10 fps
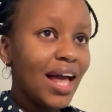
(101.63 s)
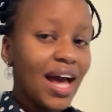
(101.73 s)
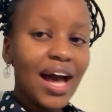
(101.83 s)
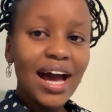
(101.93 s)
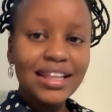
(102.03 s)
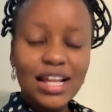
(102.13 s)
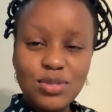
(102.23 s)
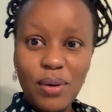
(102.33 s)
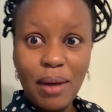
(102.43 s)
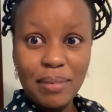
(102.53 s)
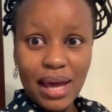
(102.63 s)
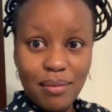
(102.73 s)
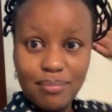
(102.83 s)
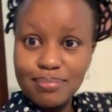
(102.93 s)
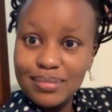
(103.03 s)
uh, that's why i'm
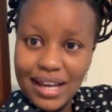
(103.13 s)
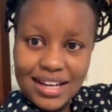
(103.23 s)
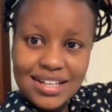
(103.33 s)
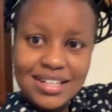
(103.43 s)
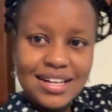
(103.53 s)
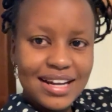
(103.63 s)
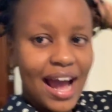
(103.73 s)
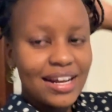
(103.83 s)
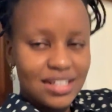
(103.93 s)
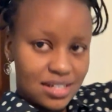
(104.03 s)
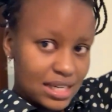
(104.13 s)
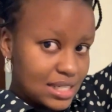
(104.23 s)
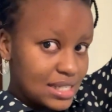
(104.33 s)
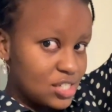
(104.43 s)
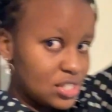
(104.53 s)
i'm like kind of
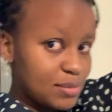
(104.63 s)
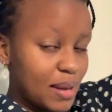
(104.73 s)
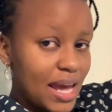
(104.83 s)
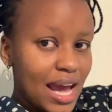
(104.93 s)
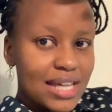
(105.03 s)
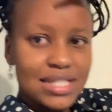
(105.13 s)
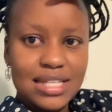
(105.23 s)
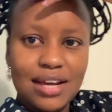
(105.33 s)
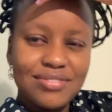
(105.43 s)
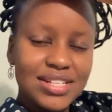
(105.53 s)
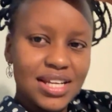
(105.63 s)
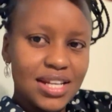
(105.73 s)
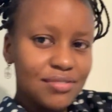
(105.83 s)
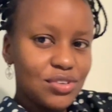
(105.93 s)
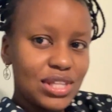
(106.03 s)
ready just my hair is left and
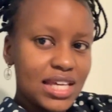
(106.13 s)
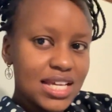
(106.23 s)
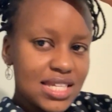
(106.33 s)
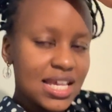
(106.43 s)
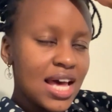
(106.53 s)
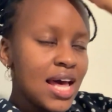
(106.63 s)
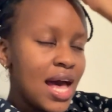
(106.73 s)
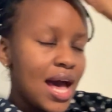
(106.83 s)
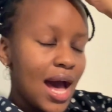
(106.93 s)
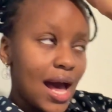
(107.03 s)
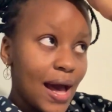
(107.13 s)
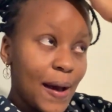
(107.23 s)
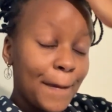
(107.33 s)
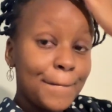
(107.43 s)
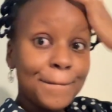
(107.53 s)
a few things
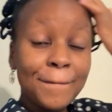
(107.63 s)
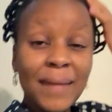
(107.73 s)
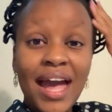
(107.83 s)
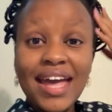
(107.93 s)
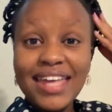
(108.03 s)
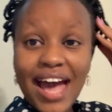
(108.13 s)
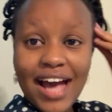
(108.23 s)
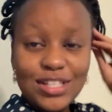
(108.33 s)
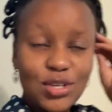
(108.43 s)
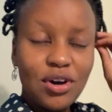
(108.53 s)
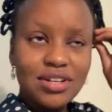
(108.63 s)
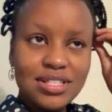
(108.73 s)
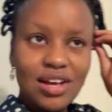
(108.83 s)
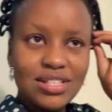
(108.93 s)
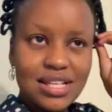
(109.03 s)
um yeah so I was,
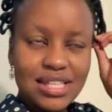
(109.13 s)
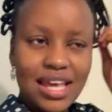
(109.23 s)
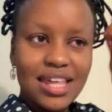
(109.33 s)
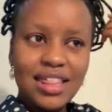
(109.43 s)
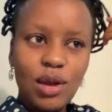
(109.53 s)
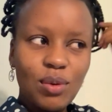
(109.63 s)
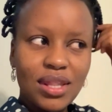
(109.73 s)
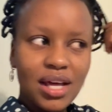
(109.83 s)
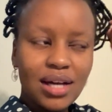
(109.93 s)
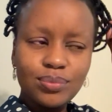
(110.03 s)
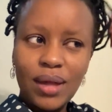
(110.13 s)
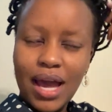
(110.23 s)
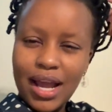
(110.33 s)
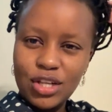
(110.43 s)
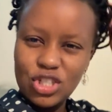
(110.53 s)
I was, asking ethan whether i
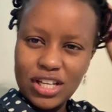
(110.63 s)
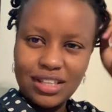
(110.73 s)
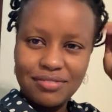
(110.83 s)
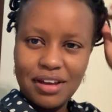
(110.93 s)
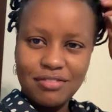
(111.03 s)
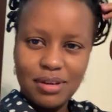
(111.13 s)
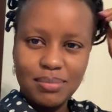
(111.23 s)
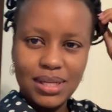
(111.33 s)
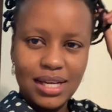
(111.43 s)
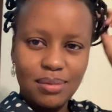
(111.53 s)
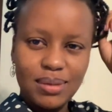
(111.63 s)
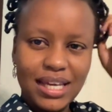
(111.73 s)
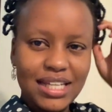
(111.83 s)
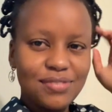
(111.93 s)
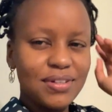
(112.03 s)
can join the 5 a.m club
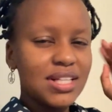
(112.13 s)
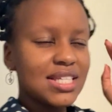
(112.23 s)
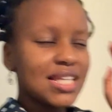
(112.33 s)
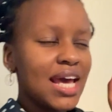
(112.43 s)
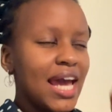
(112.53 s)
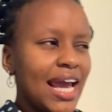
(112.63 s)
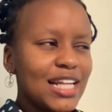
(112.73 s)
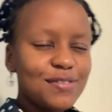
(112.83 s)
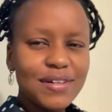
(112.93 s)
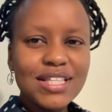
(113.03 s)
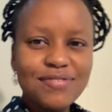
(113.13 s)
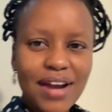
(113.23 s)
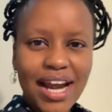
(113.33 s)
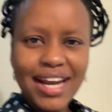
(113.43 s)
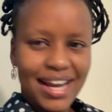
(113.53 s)
like it feels it feels
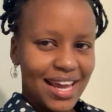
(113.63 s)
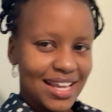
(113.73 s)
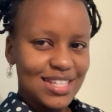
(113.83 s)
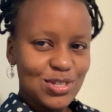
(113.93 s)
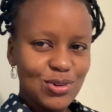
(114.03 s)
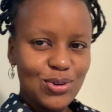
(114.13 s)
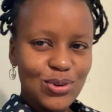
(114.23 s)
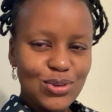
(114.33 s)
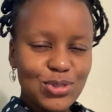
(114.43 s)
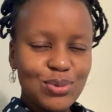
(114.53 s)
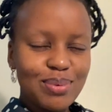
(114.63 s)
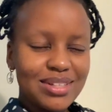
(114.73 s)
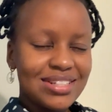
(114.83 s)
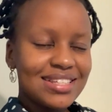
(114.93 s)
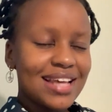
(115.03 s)
very nice you know to be
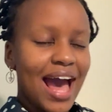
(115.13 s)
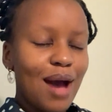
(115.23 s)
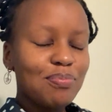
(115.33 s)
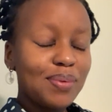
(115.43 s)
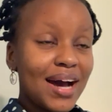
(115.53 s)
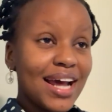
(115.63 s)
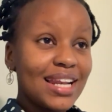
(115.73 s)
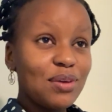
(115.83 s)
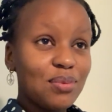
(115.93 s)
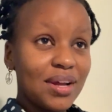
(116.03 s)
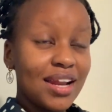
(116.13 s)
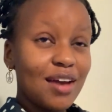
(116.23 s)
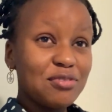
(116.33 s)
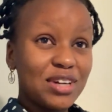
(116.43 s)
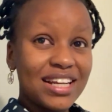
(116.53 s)
just up early when
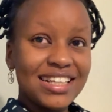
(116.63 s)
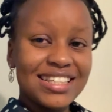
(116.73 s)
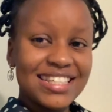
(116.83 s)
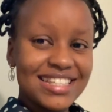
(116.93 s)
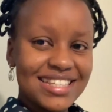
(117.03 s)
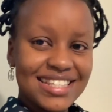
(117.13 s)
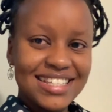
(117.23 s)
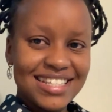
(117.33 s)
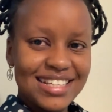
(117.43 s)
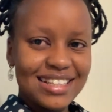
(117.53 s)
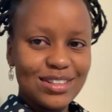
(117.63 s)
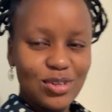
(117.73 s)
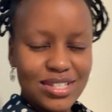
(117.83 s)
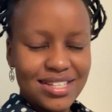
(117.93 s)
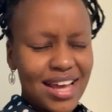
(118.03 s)
everyone else is Still
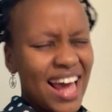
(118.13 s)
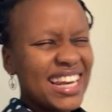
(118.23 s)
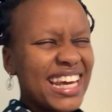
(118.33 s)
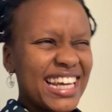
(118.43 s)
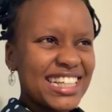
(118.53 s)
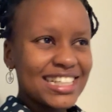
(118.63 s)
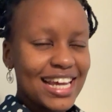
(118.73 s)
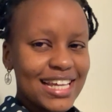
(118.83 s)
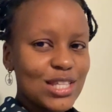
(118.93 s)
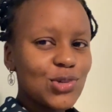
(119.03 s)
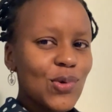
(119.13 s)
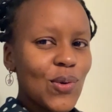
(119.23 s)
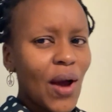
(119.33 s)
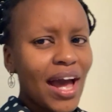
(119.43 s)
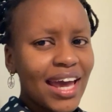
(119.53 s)
not early ish like it's so
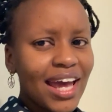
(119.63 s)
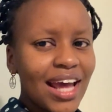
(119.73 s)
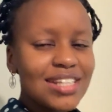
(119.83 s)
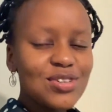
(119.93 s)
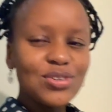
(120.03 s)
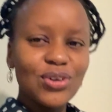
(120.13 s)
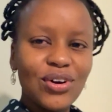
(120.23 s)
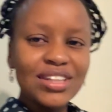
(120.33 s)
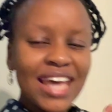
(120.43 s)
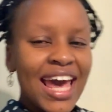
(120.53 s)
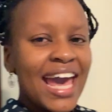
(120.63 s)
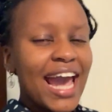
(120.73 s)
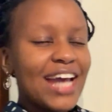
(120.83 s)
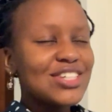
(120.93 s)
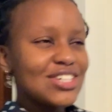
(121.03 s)
quiet you know
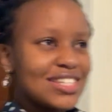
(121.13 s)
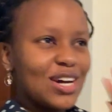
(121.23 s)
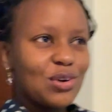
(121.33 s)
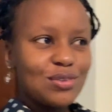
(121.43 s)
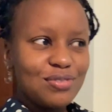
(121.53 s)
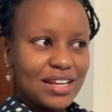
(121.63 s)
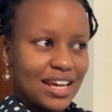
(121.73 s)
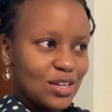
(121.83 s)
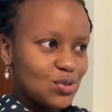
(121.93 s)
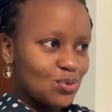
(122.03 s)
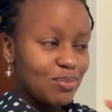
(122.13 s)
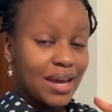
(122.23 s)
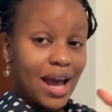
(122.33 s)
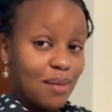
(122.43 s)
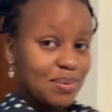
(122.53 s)
it's just a good feeling to be
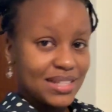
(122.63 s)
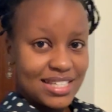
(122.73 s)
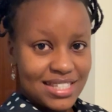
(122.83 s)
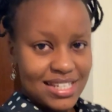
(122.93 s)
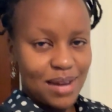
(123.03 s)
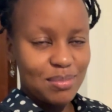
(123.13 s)
up at this time